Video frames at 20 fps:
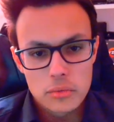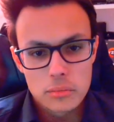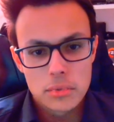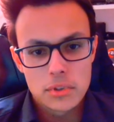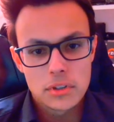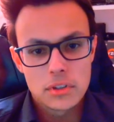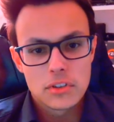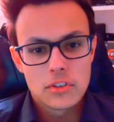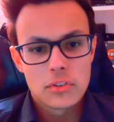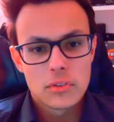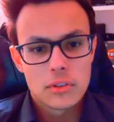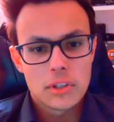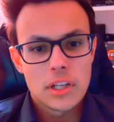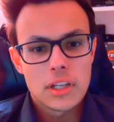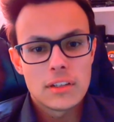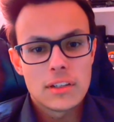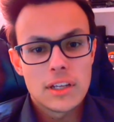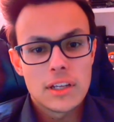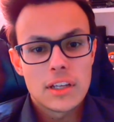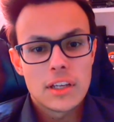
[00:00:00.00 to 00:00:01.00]
so that they
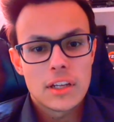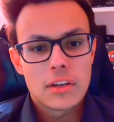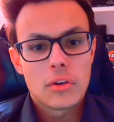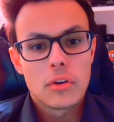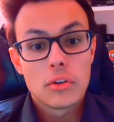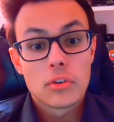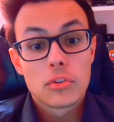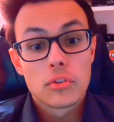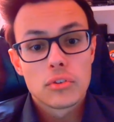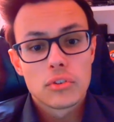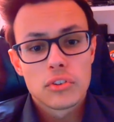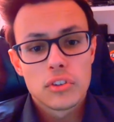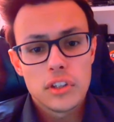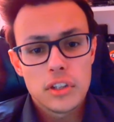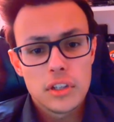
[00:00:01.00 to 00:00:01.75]
can also see